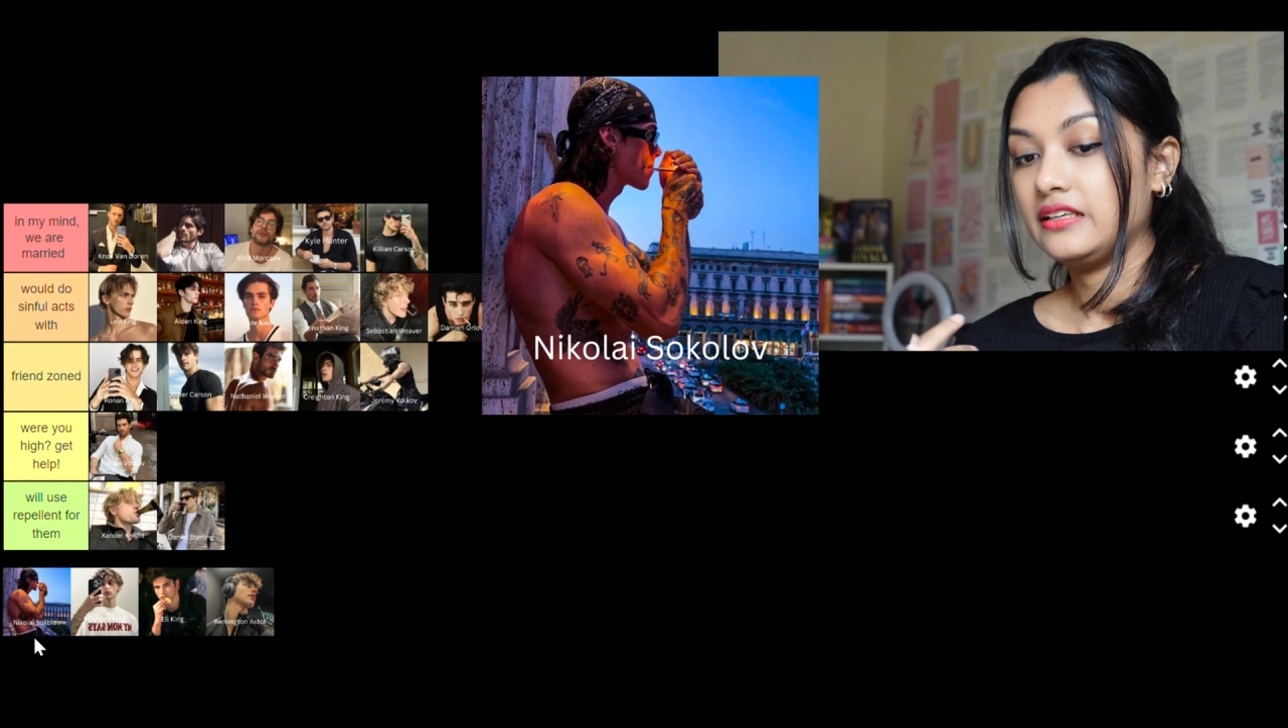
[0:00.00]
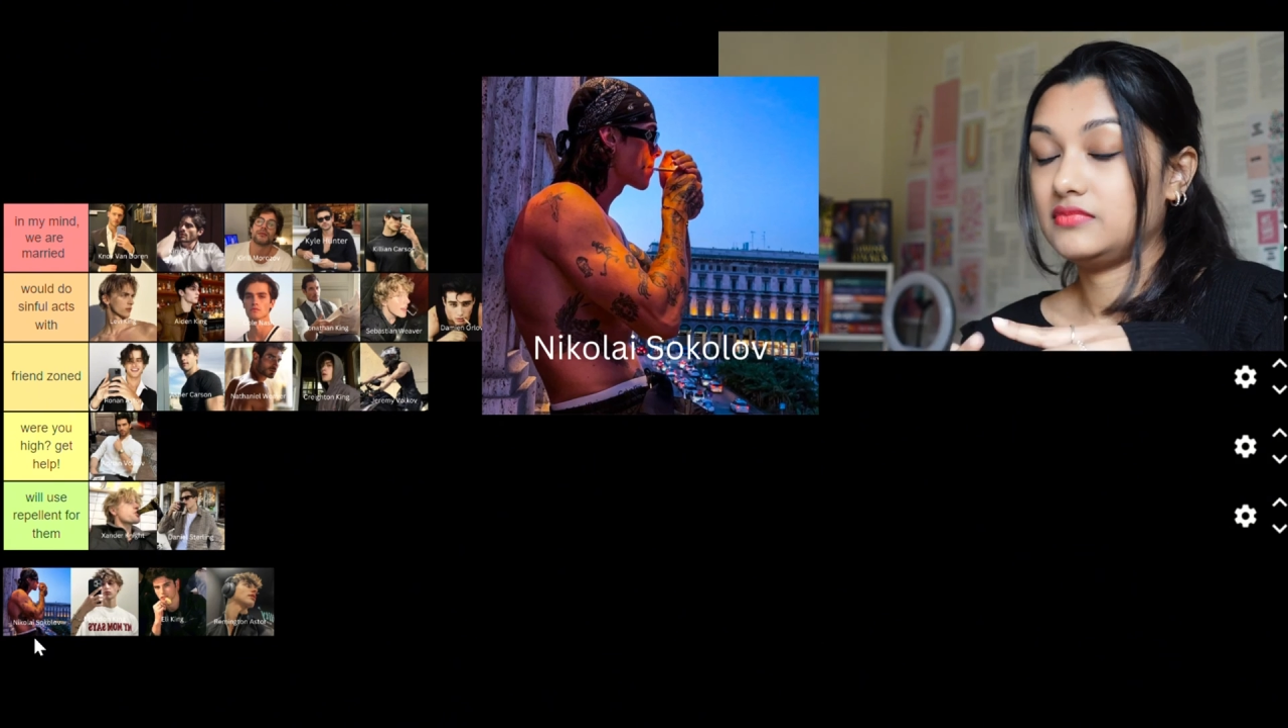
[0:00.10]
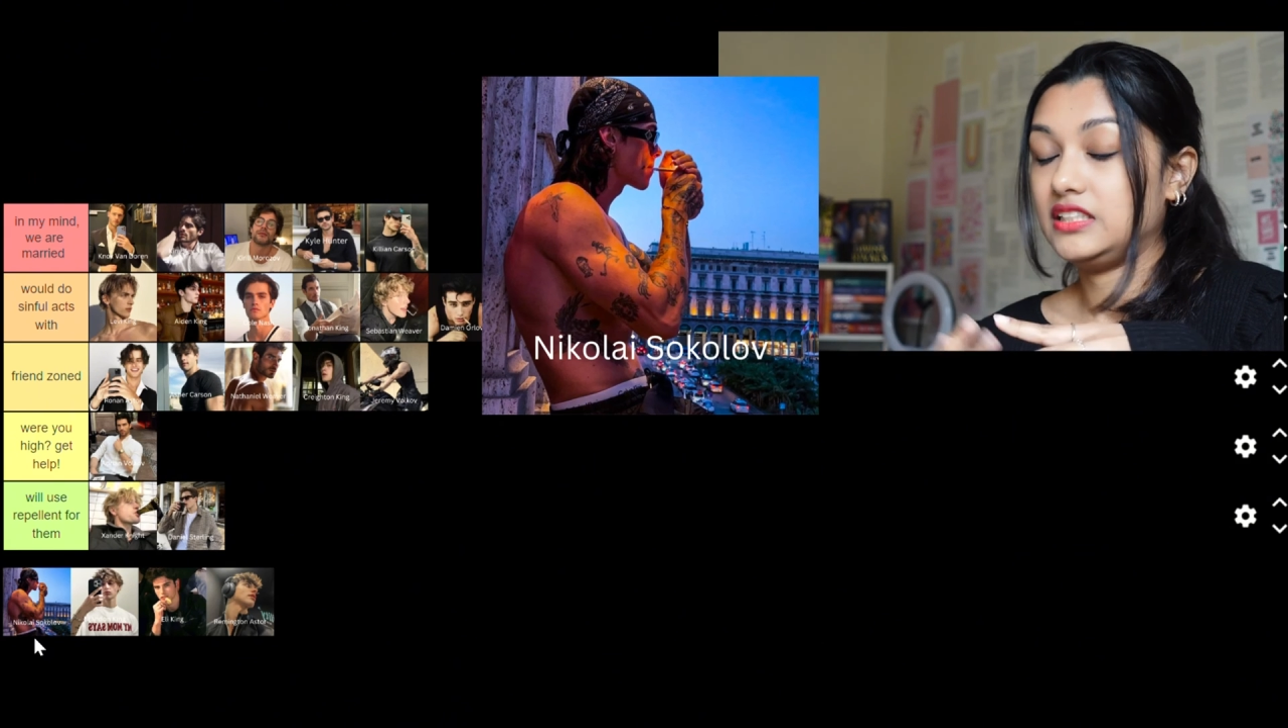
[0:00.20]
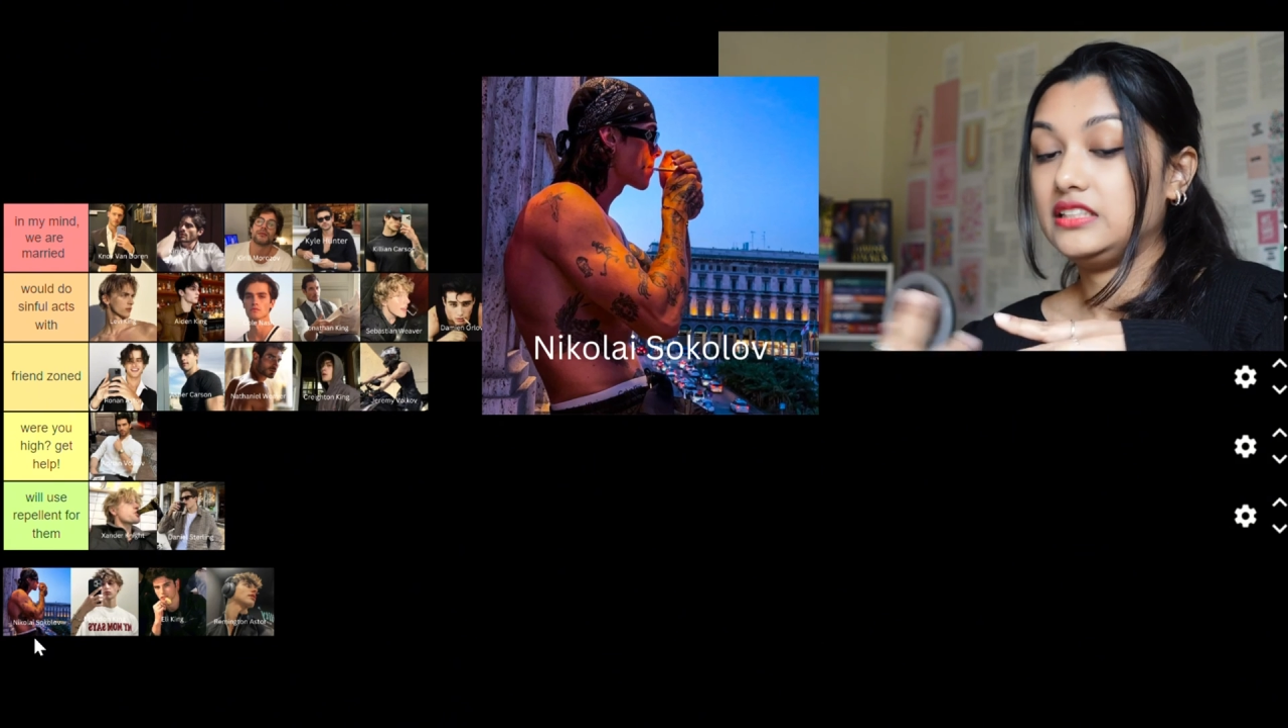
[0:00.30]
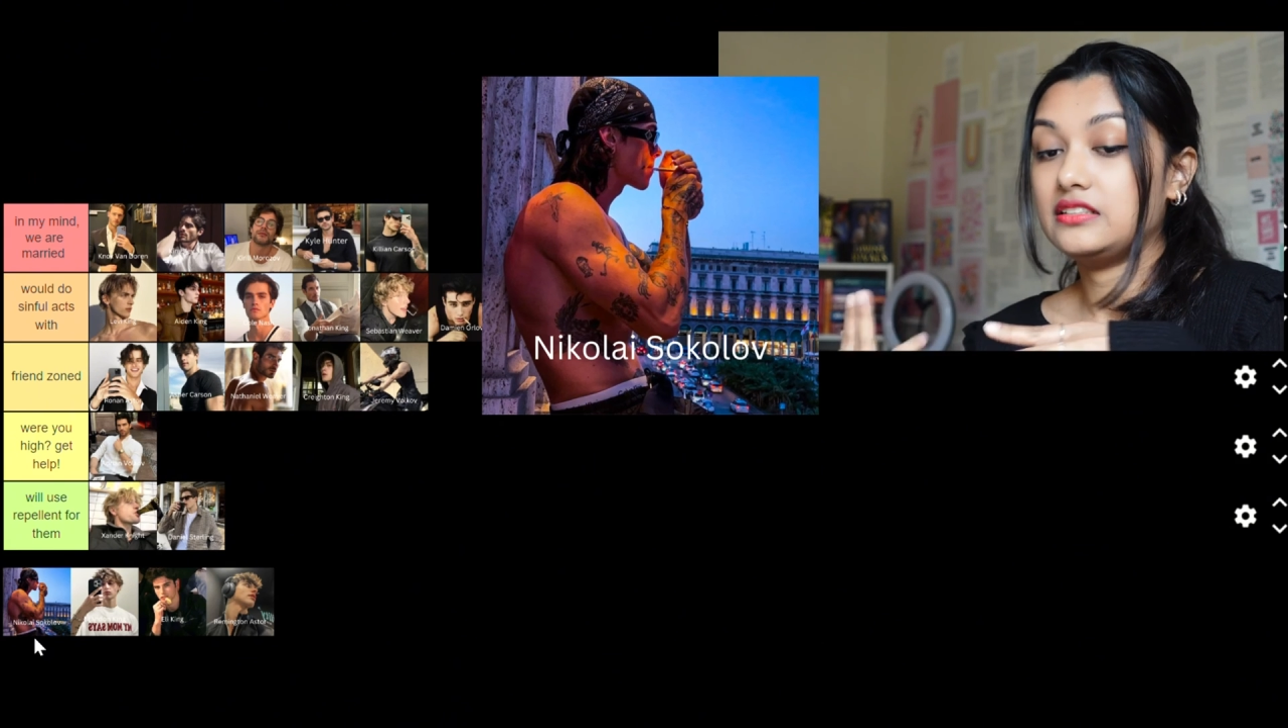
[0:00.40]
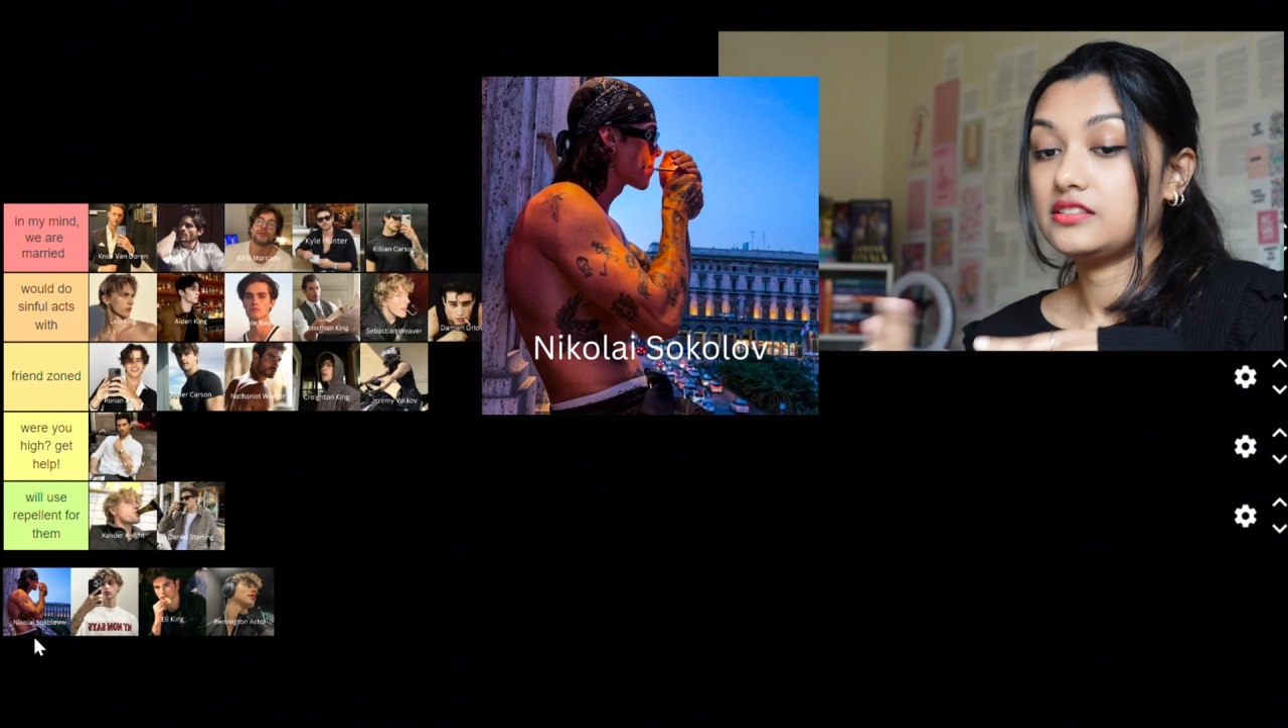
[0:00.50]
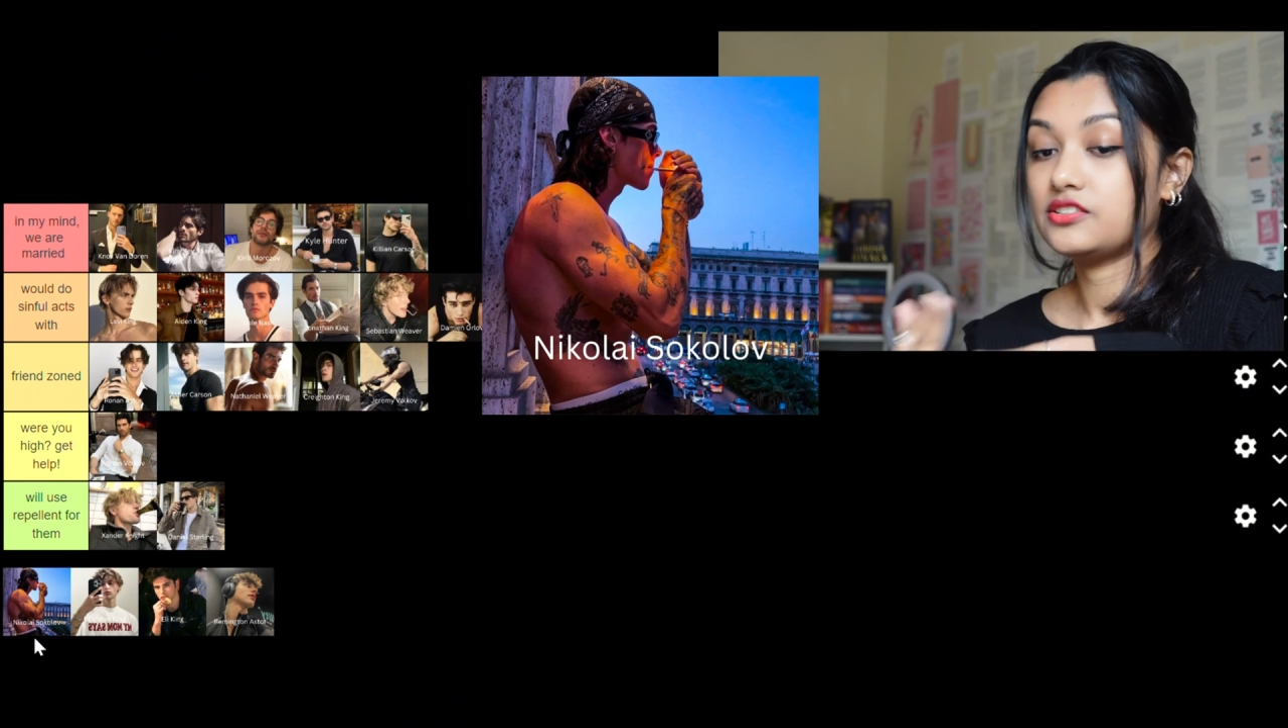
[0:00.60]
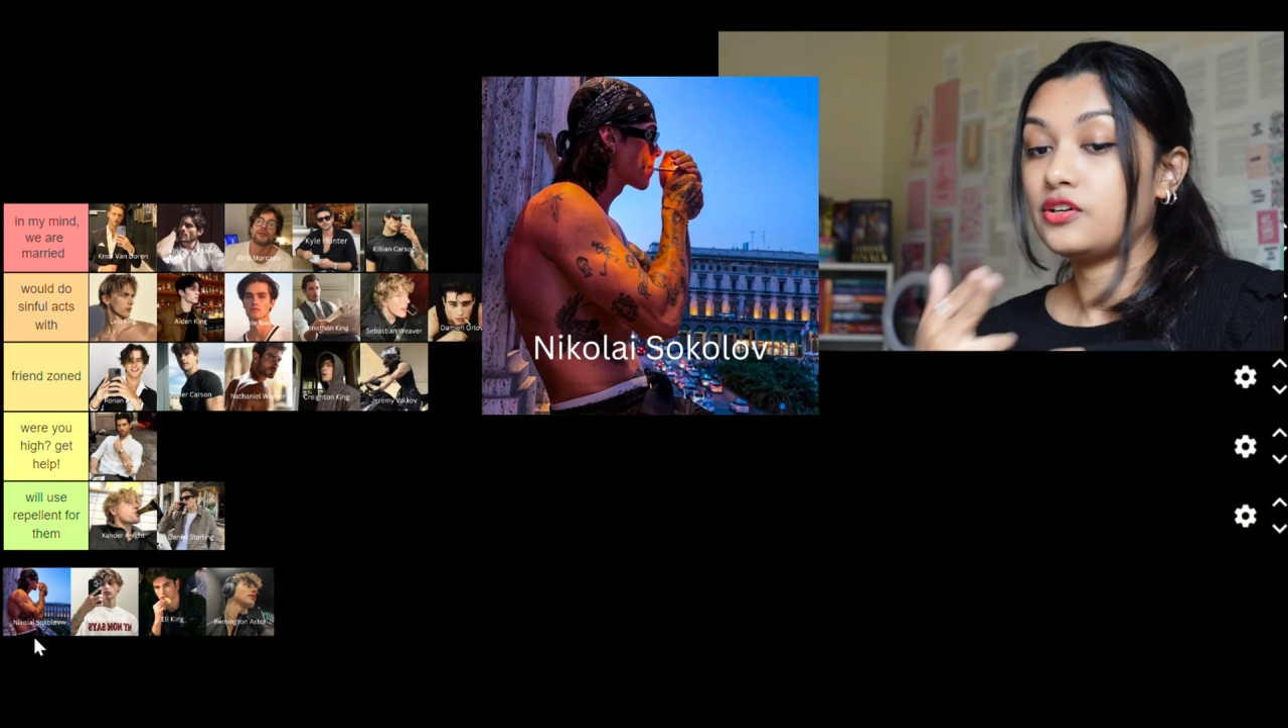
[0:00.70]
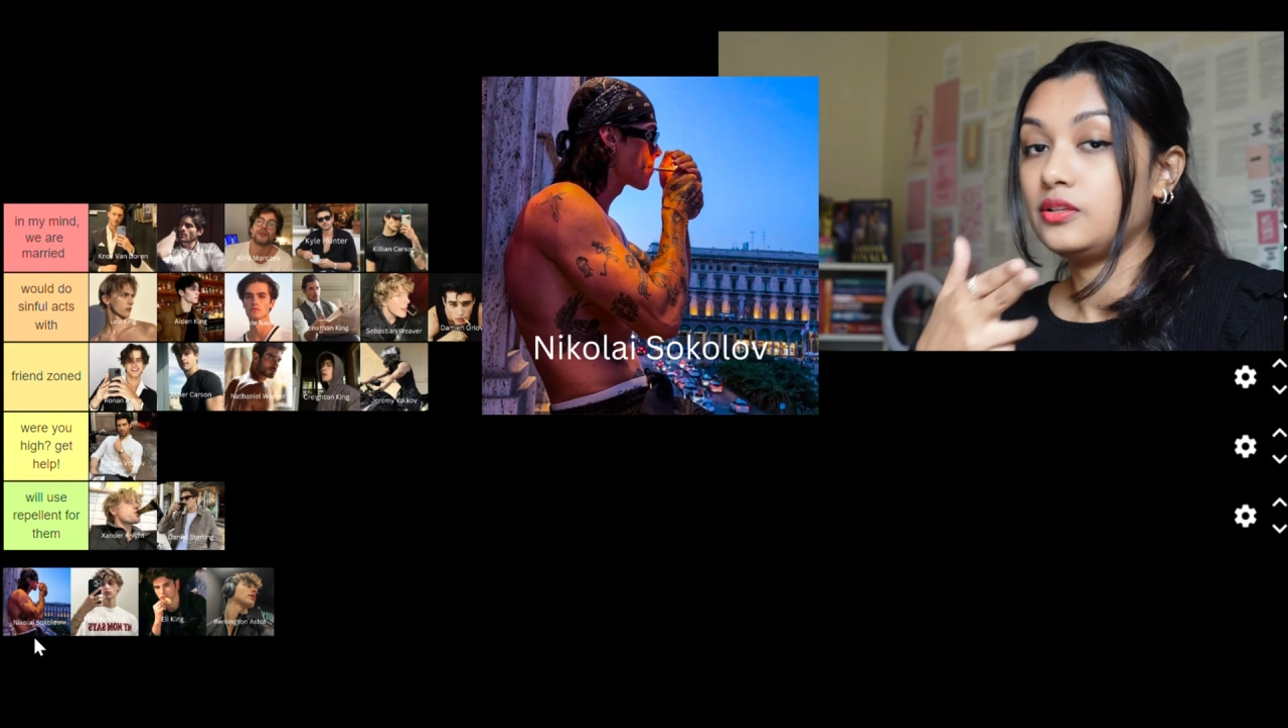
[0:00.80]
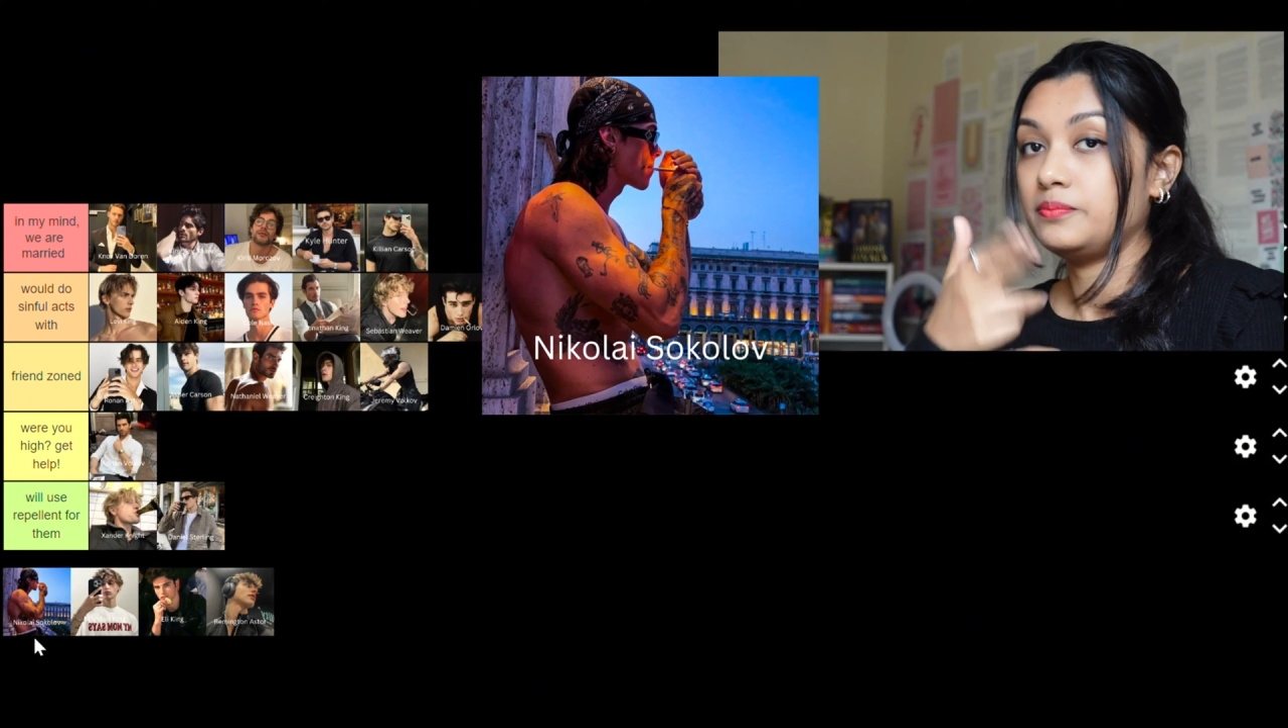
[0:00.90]
He does
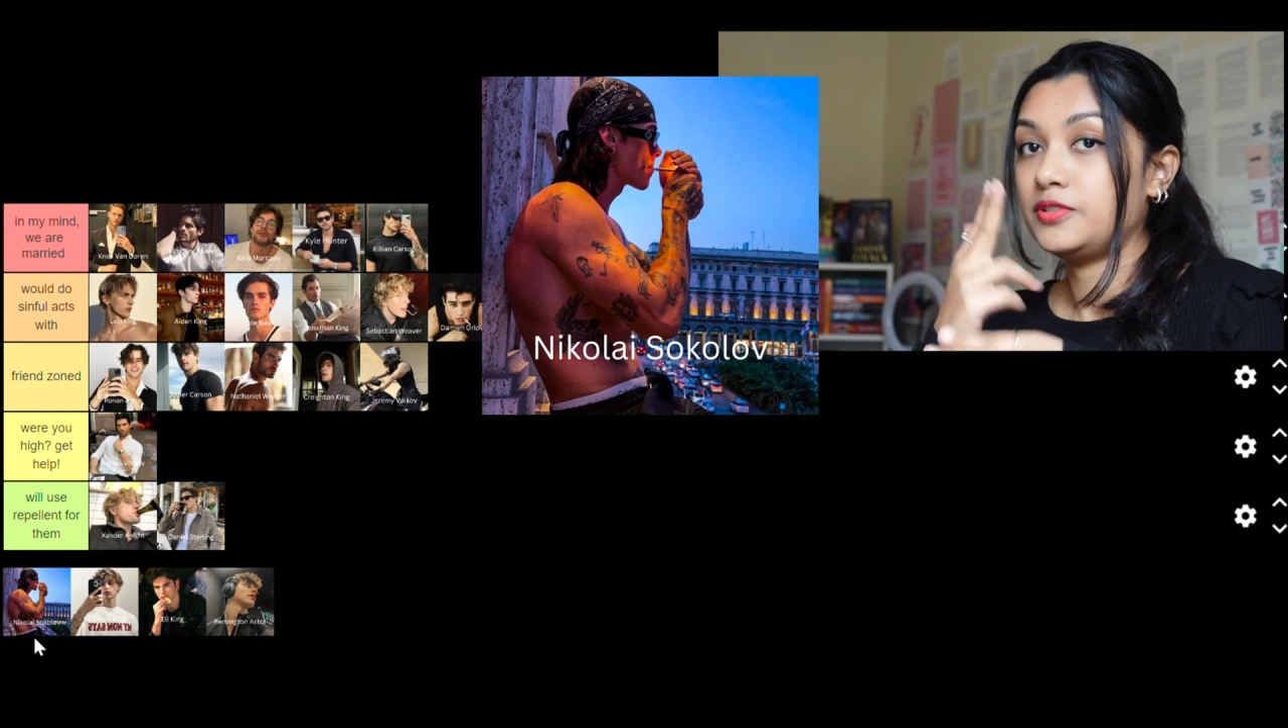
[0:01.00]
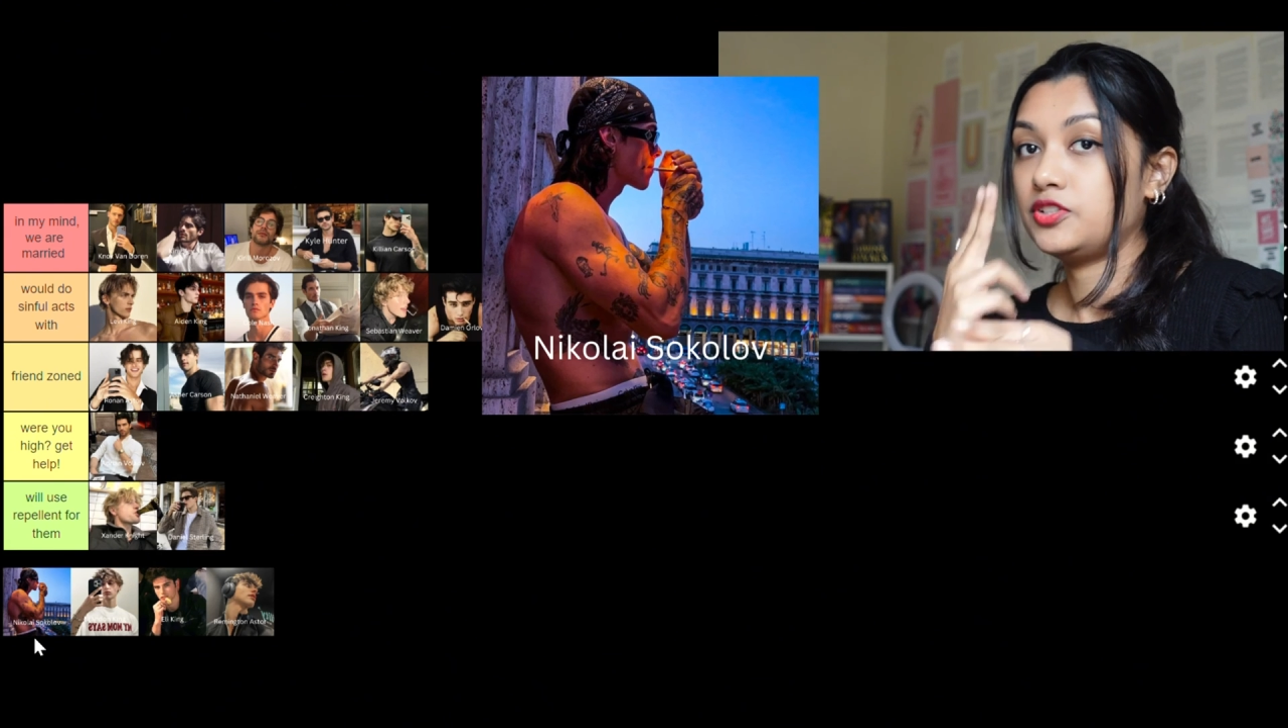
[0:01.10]
all